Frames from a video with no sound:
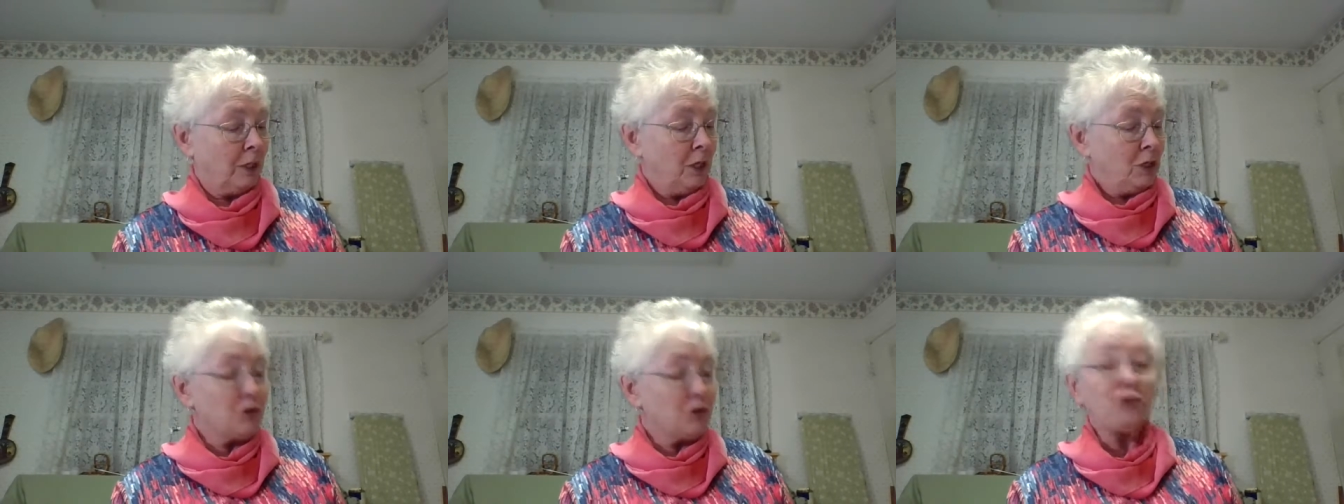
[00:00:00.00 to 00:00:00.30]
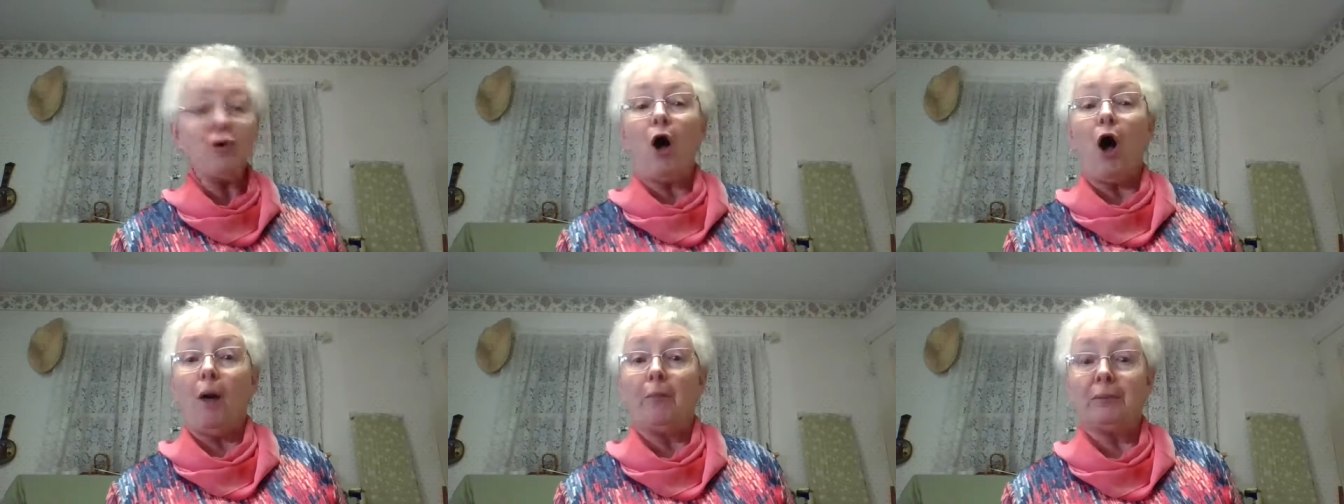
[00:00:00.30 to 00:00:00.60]

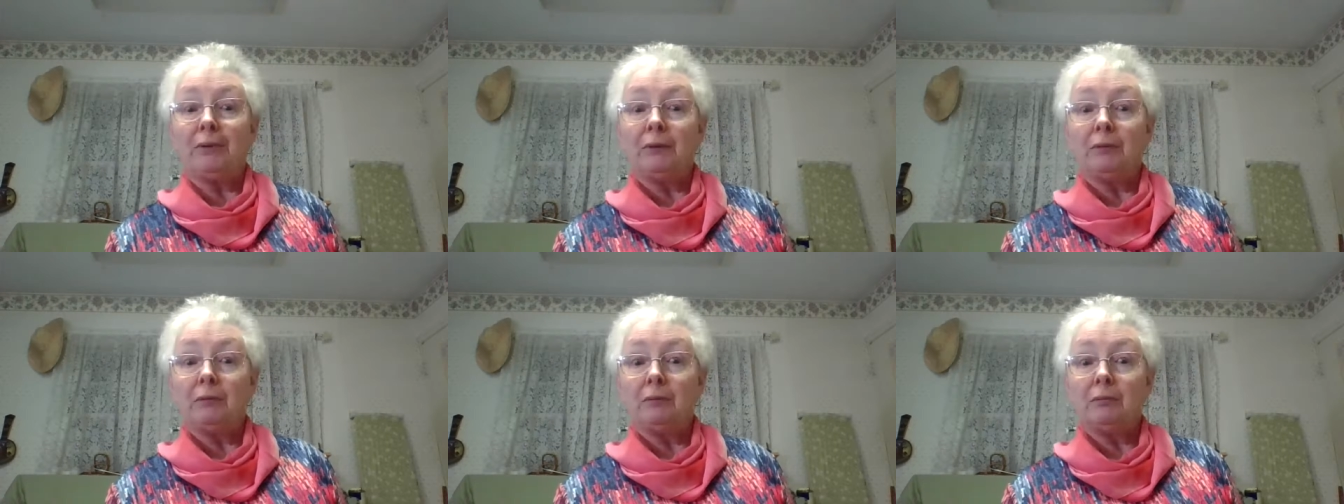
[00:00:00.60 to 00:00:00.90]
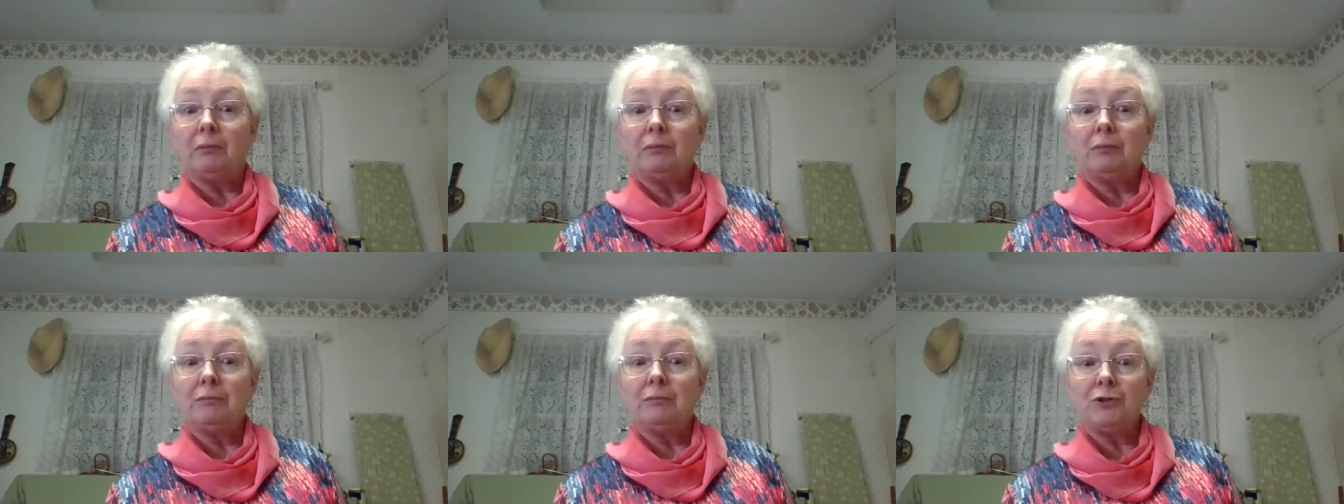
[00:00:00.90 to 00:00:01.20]
Stop,
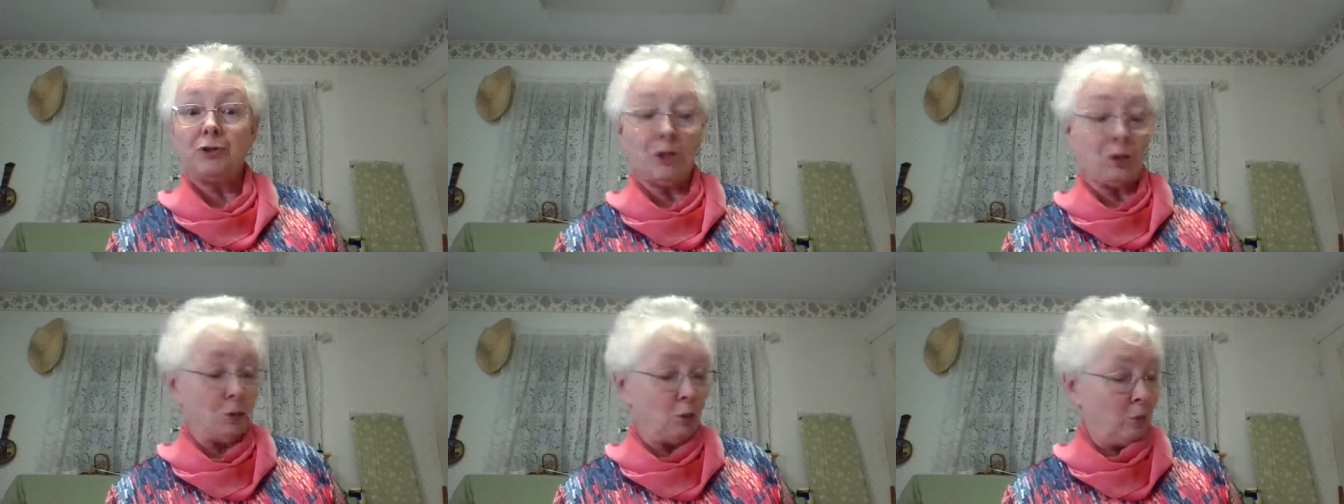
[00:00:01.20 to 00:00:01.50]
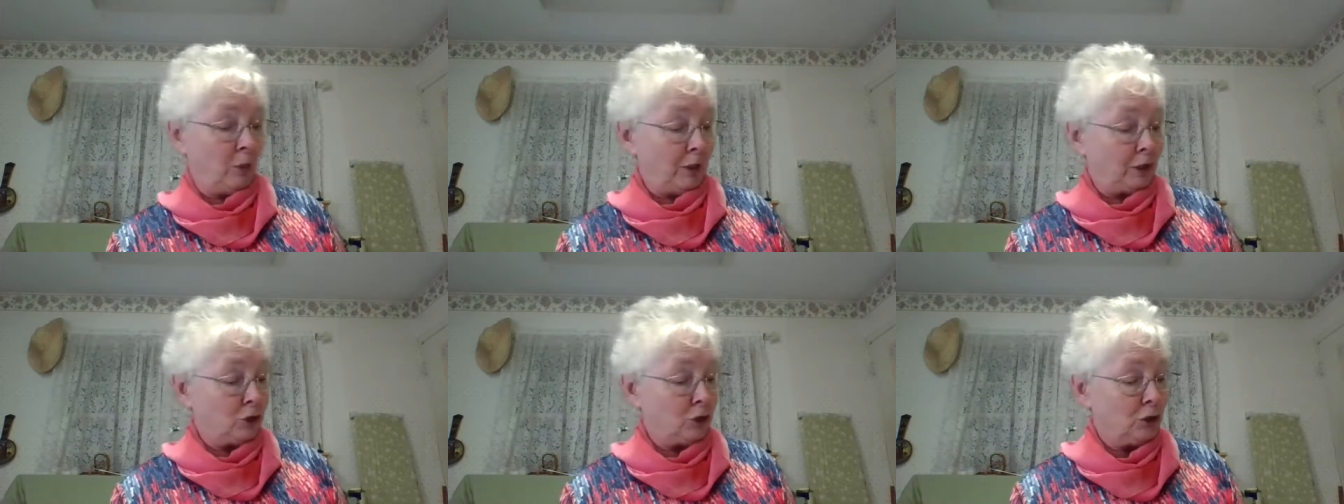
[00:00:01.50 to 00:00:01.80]
said the
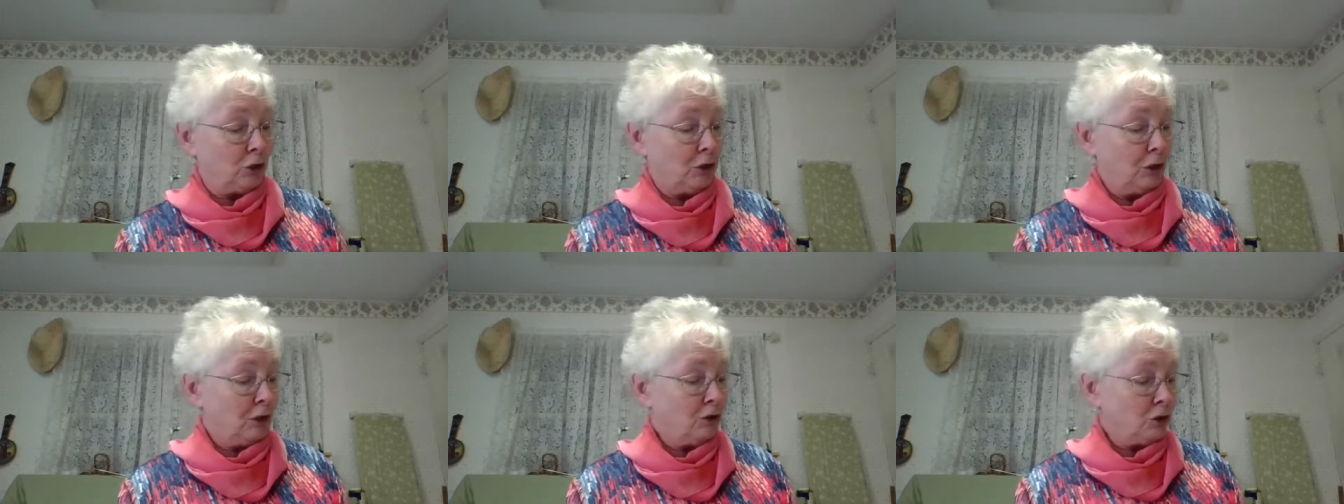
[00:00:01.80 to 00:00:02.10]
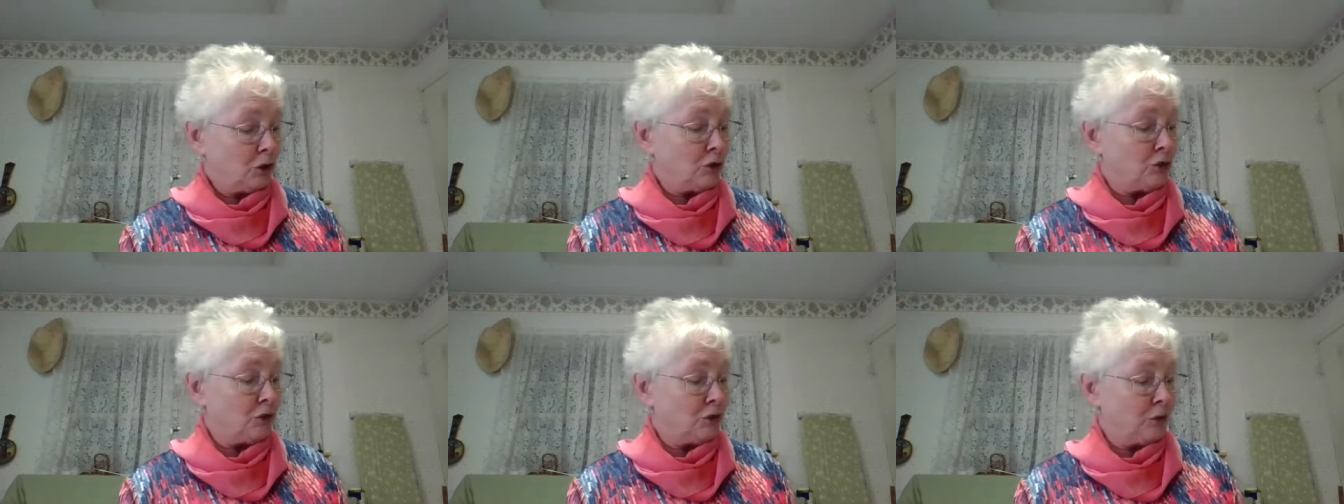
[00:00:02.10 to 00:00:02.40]
witch,
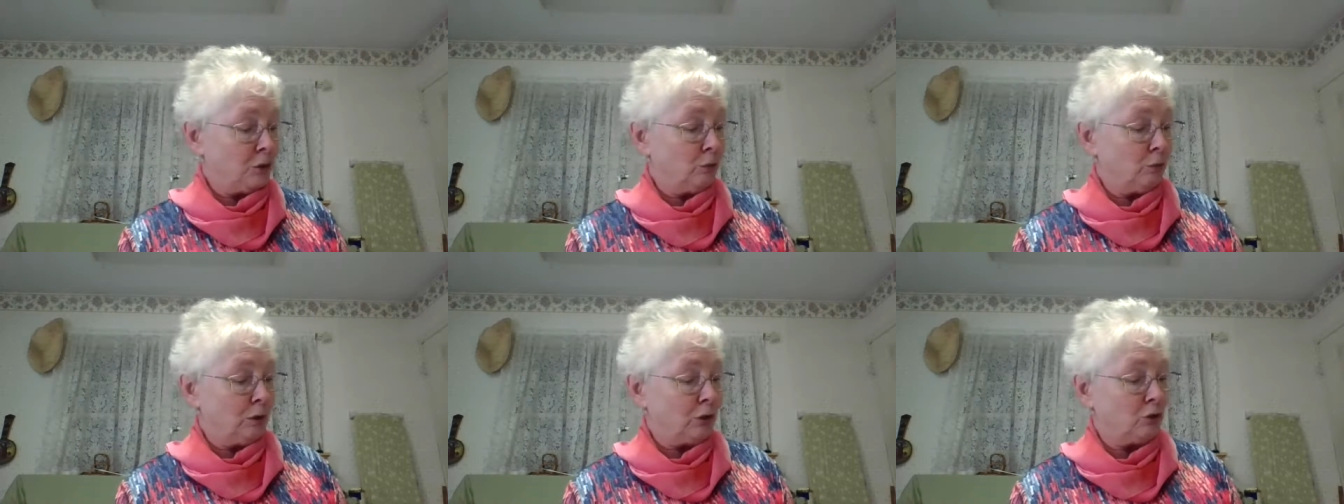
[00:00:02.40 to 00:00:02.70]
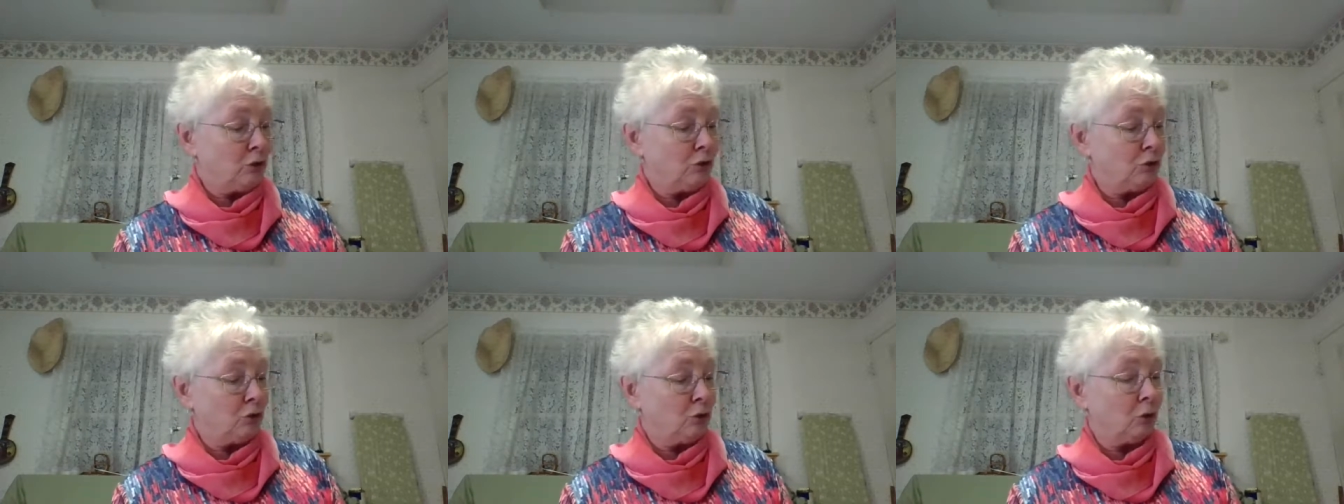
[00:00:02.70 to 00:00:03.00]
just as he
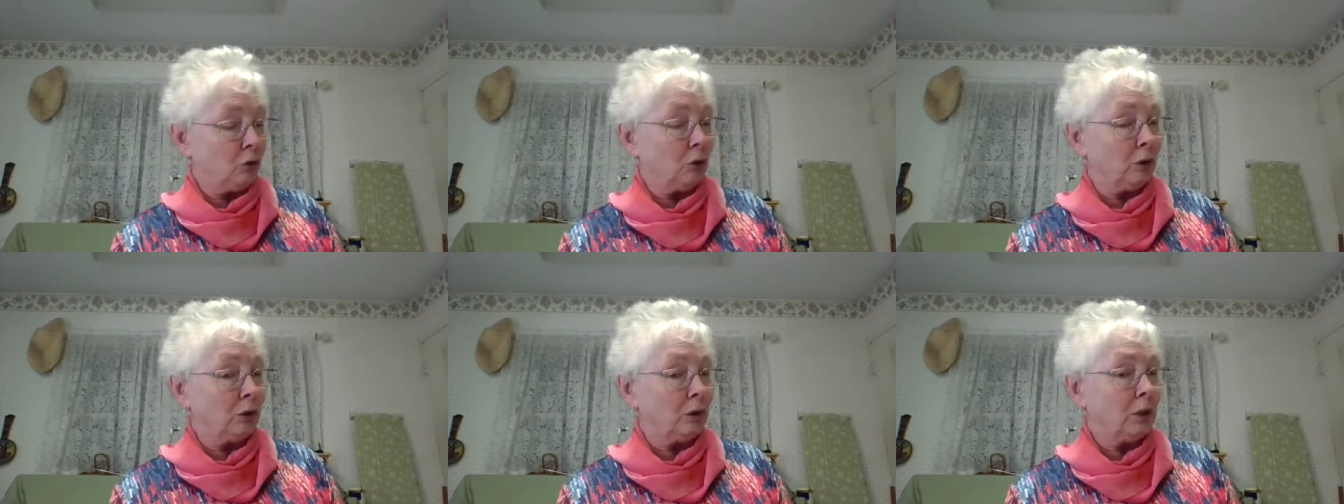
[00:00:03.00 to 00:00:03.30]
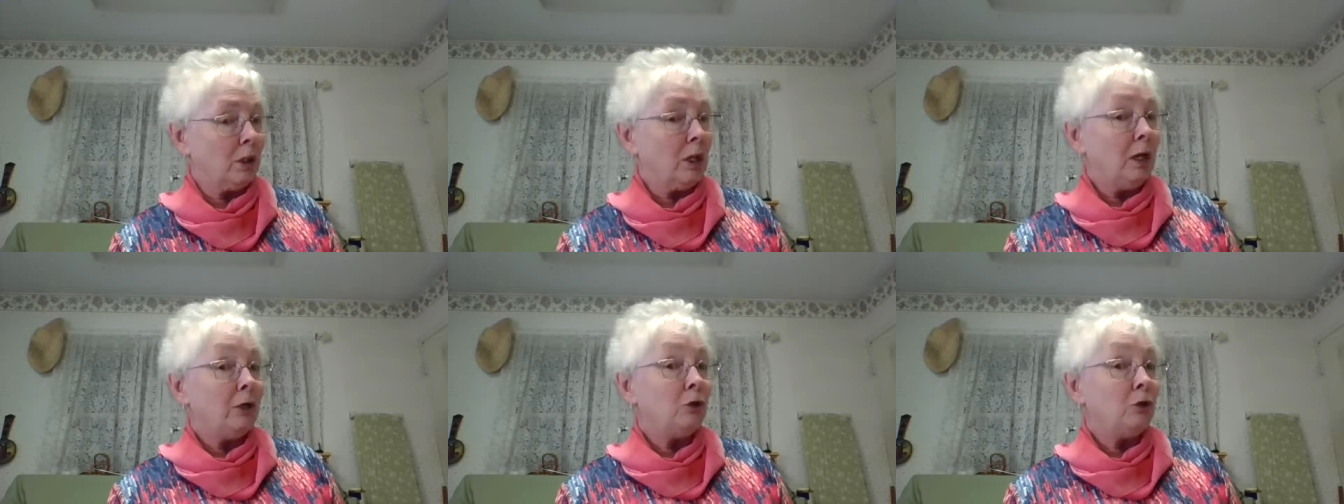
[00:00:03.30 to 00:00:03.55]
reached the door.